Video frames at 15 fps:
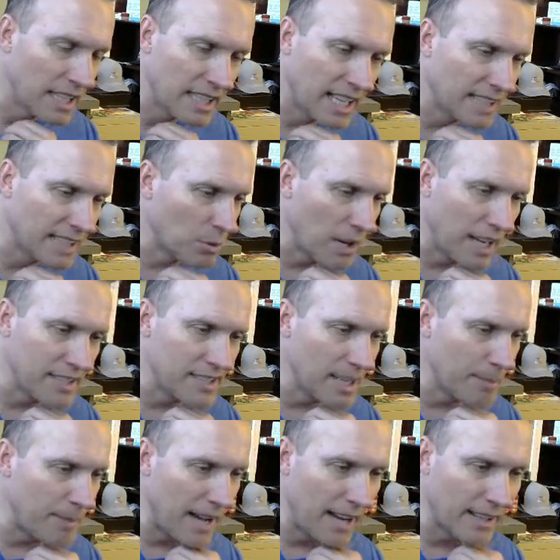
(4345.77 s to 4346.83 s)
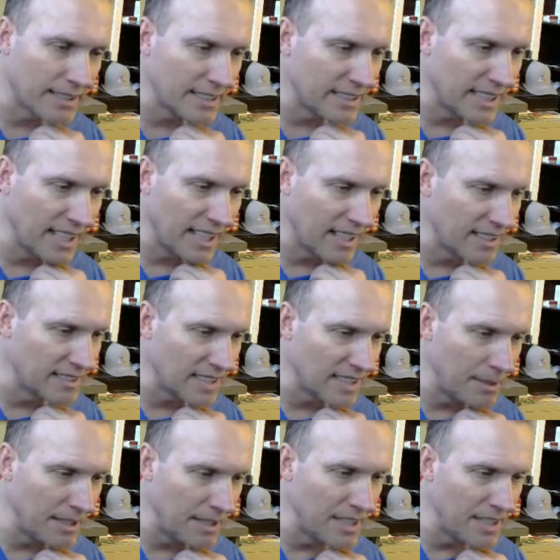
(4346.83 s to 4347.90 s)
That's where I jump out because I
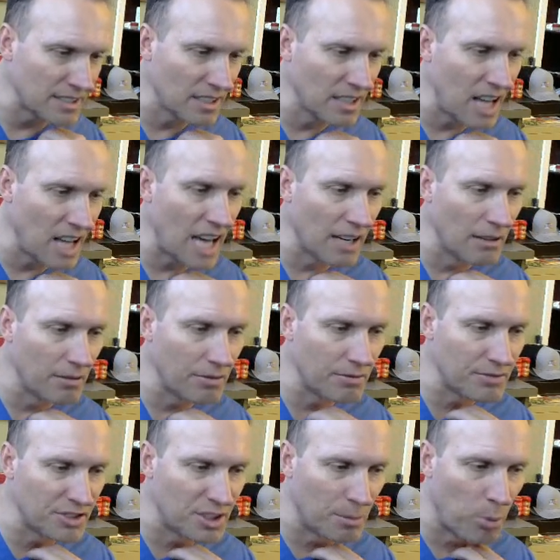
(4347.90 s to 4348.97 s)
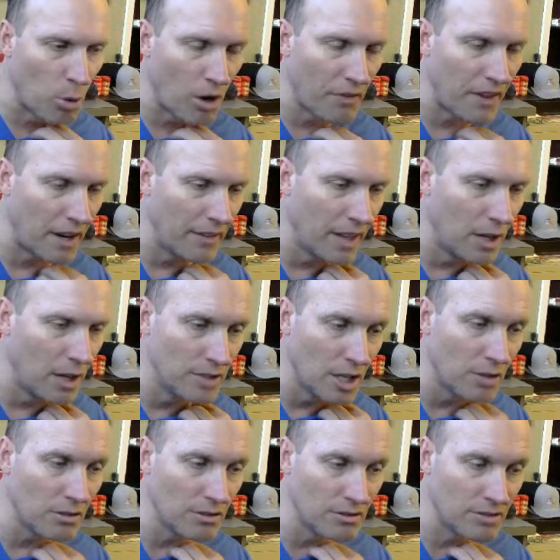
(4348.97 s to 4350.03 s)
mean there's a lot of support there though.
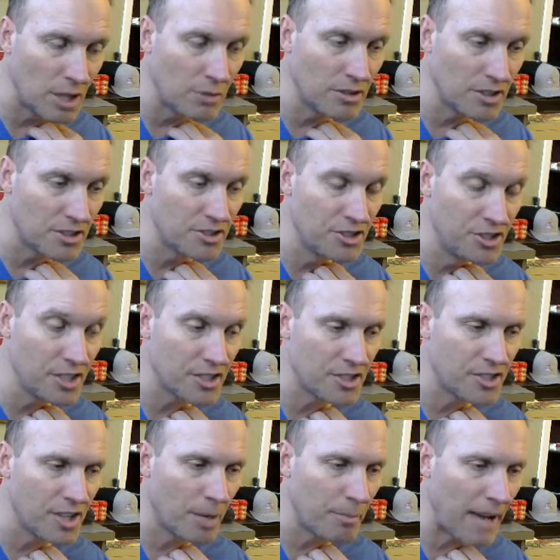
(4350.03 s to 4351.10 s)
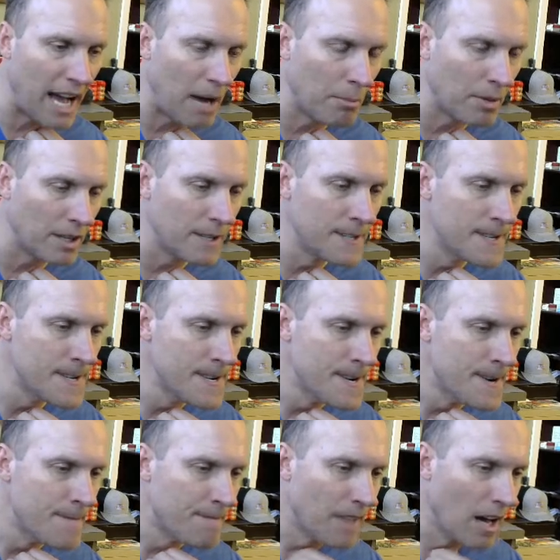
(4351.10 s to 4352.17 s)
Don't just jump out, but
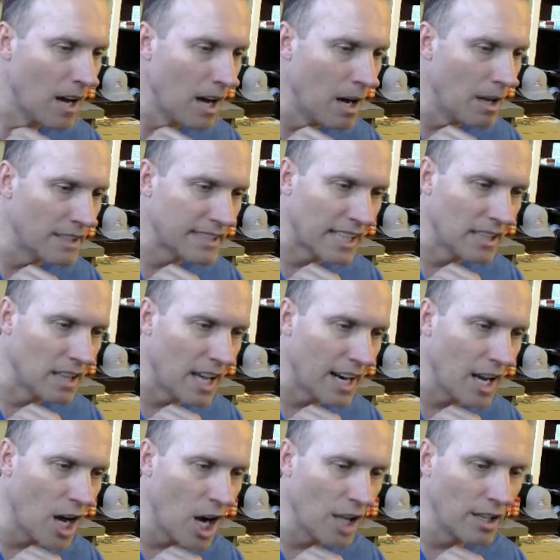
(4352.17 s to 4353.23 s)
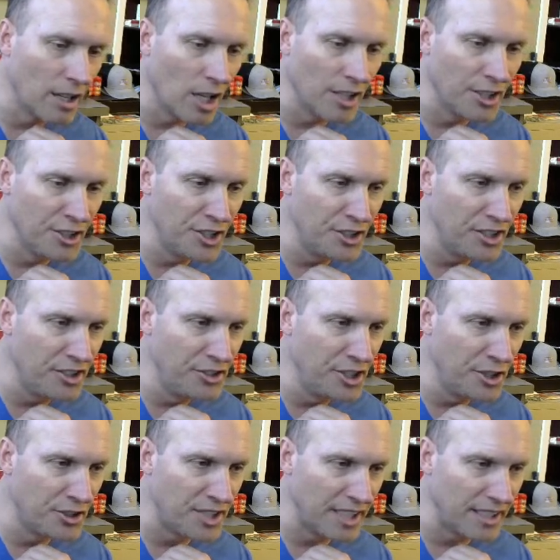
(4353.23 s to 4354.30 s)
it's got a lot of. You
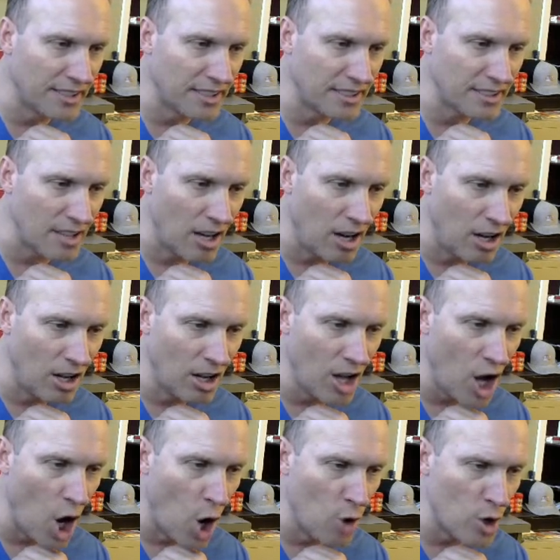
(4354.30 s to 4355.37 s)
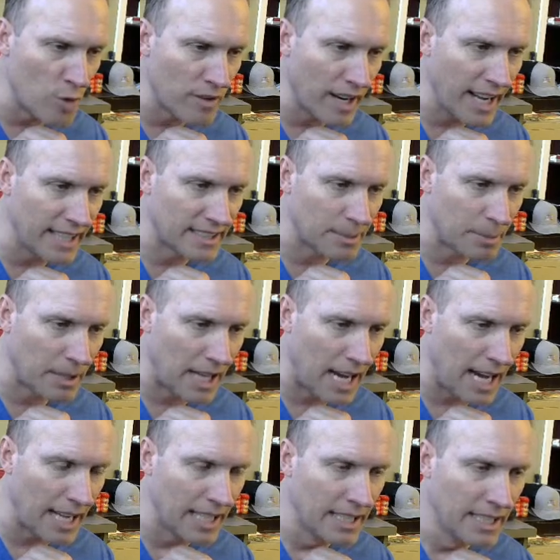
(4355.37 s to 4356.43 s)
see this. This is all overhead supply,
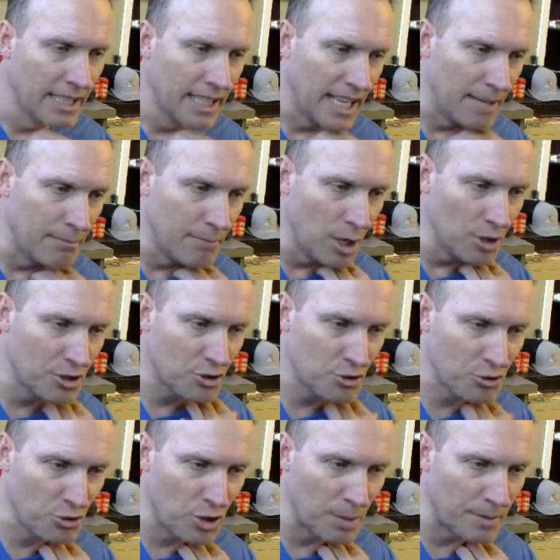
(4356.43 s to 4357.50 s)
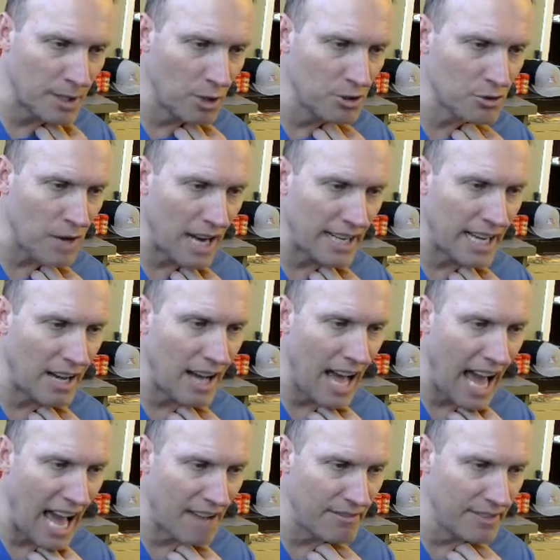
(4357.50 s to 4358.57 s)
and most cryptos right now
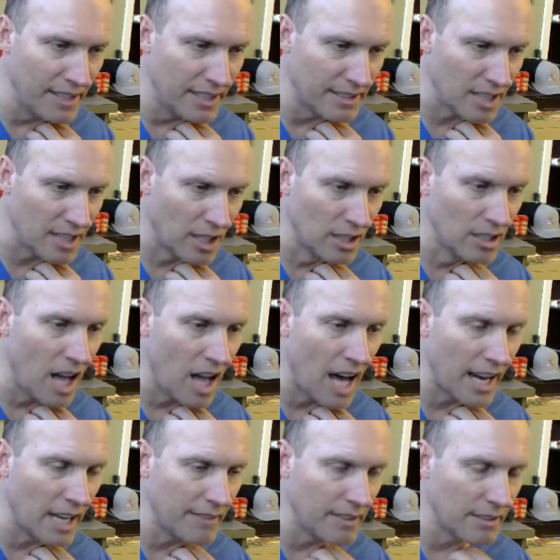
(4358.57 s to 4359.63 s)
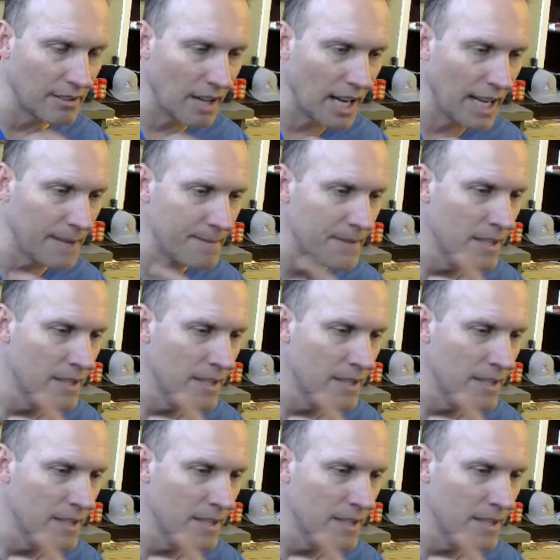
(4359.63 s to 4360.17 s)
have this. A lot of it, right?